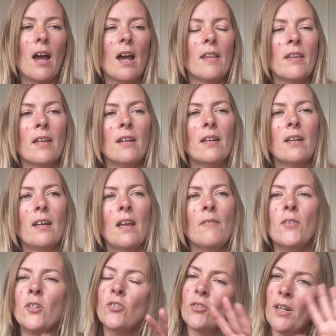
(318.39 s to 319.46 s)
And then
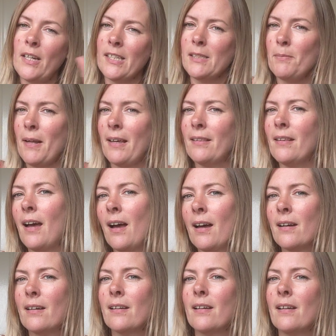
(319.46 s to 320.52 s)
if you try and explain
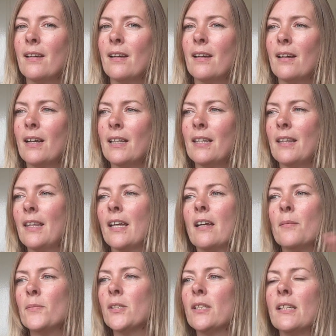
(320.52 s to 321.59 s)
that, and then they
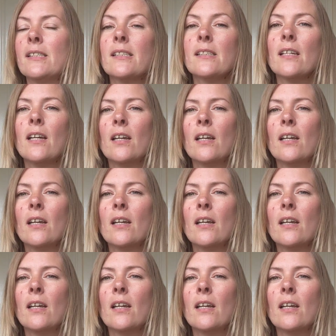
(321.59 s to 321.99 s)
come to this,